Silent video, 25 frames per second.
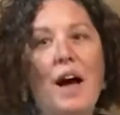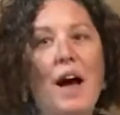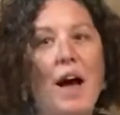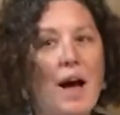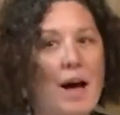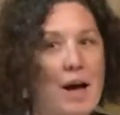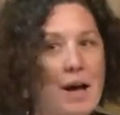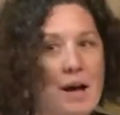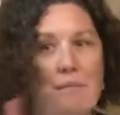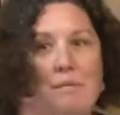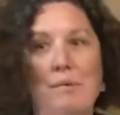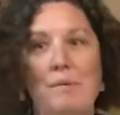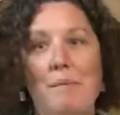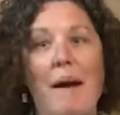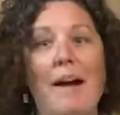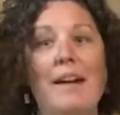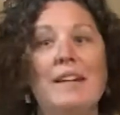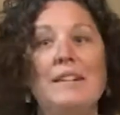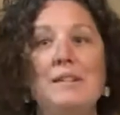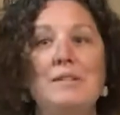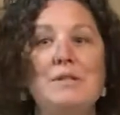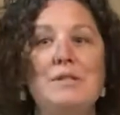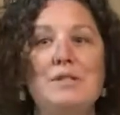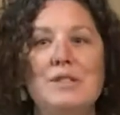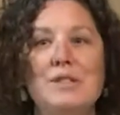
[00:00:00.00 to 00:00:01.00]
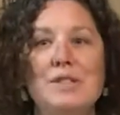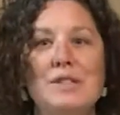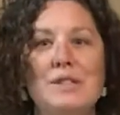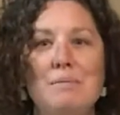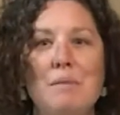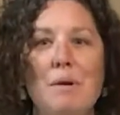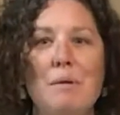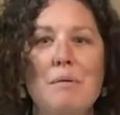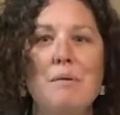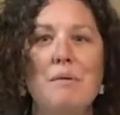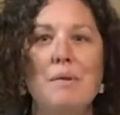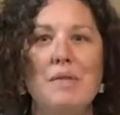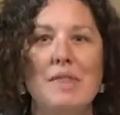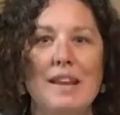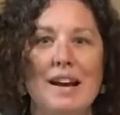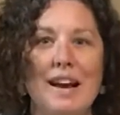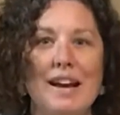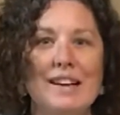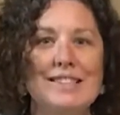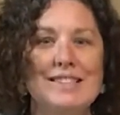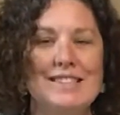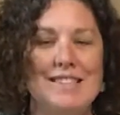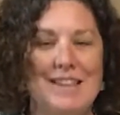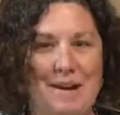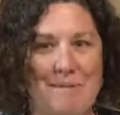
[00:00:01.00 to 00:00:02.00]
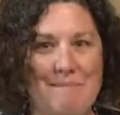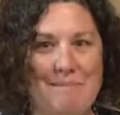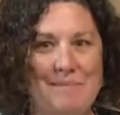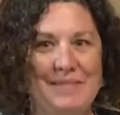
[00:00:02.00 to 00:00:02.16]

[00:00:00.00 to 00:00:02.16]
I'll be back to you in just a moment with the next step.